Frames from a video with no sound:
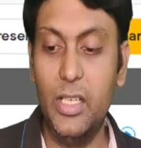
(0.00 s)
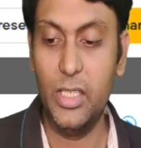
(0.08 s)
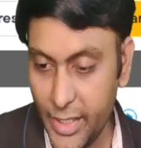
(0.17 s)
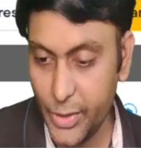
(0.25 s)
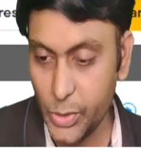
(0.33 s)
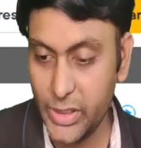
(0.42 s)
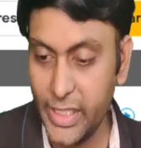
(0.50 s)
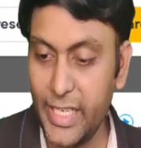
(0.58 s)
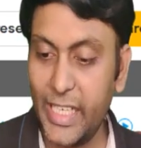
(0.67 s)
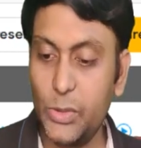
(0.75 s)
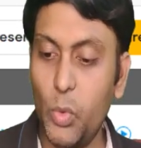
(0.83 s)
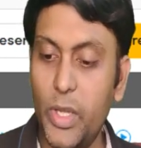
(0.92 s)
You see,
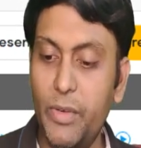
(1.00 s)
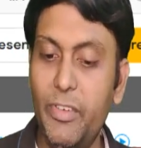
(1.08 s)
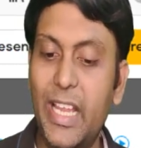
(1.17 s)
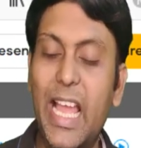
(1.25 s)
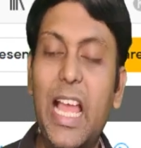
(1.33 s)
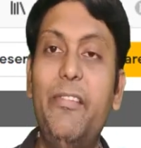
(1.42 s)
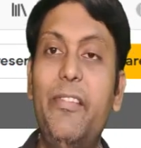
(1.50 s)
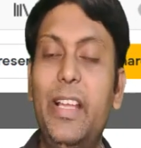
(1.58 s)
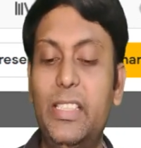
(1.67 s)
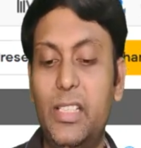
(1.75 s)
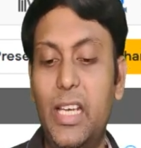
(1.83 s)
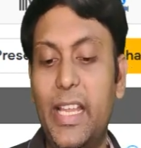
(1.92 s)
next one we have
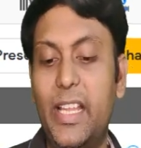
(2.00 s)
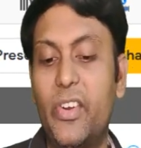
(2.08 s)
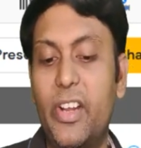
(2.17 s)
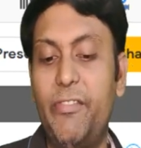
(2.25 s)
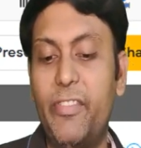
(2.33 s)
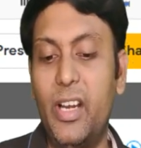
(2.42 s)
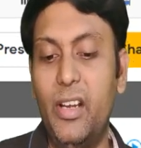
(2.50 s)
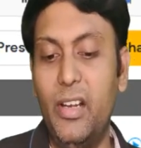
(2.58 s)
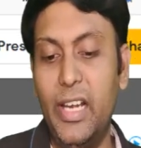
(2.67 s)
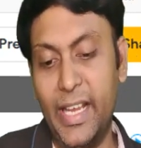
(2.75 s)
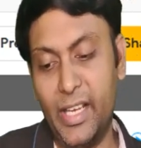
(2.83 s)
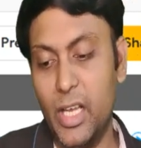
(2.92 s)
is like a referral
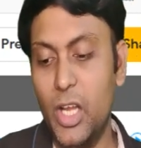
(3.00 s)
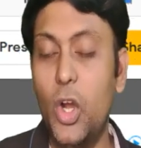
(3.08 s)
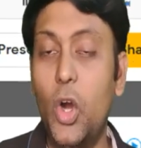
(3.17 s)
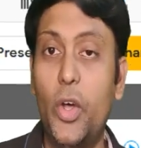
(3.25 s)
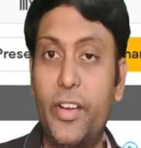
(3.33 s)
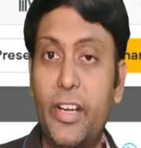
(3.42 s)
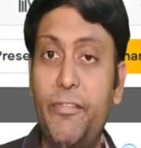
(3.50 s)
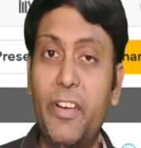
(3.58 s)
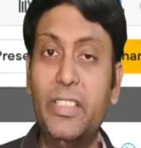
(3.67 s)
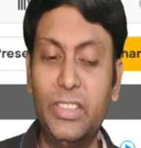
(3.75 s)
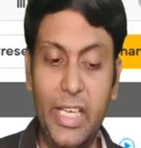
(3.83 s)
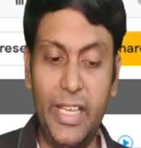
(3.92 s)
link or
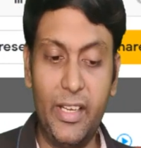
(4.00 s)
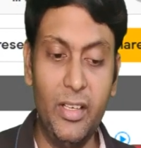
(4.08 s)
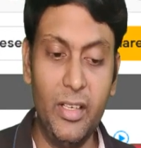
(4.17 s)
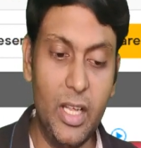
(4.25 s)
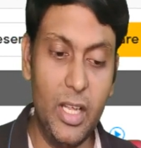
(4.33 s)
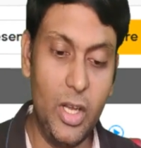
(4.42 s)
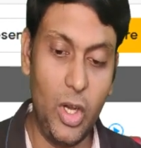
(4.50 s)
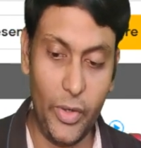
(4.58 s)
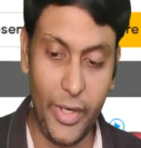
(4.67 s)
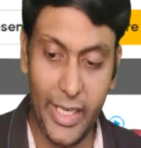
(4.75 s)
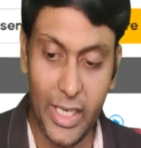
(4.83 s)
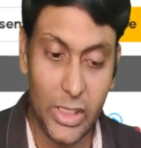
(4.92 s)
reference link. All
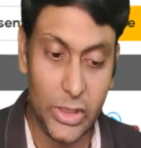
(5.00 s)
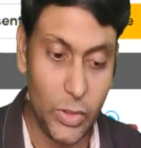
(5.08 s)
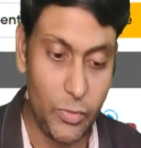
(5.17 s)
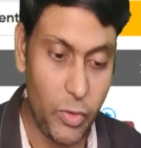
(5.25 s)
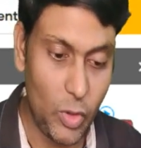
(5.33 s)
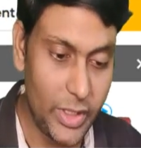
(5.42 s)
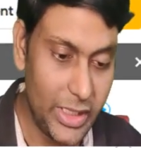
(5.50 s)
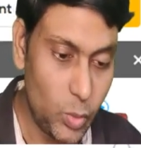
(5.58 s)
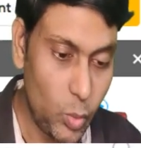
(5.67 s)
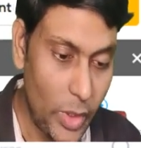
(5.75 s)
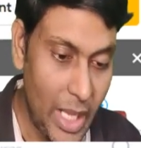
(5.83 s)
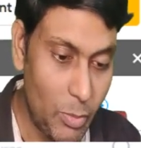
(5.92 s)
right. So for this,
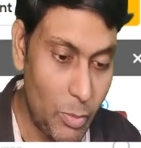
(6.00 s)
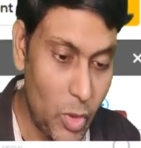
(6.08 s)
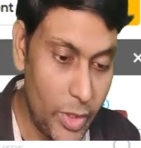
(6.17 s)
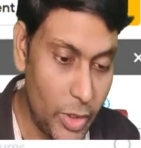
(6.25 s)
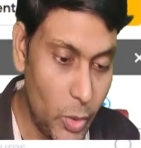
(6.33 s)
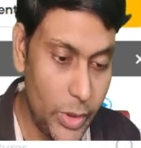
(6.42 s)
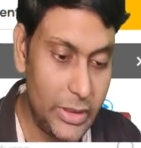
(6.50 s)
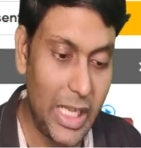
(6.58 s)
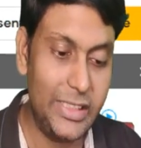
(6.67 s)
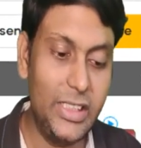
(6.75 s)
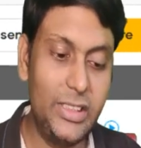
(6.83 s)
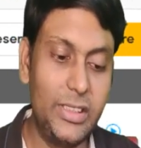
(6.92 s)
what I'm going to do is
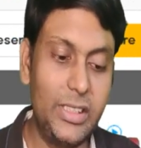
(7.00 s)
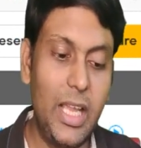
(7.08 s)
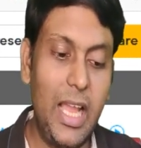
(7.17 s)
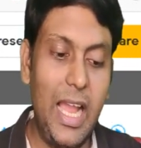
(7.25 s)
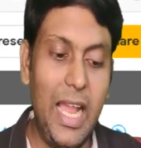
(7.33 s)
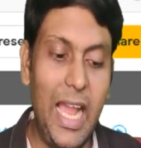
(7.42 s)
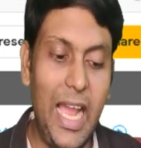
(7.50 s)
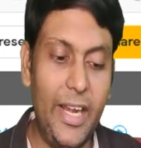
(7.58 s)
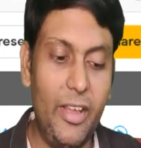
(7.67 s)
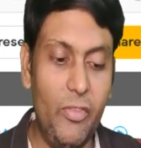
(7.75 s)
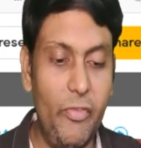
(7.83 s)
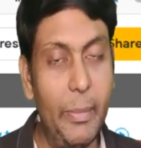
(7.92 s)
I'll just
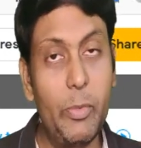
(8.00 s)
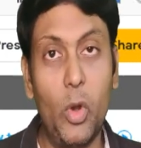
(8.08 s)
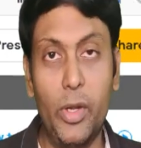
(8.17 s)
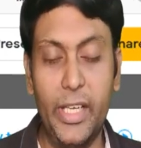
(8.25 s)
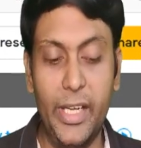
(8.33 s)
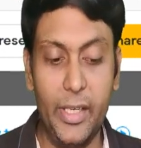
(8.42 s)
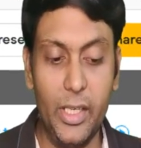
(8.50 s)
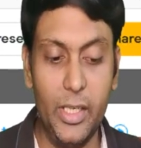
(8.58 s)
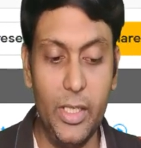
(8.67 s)
add web content.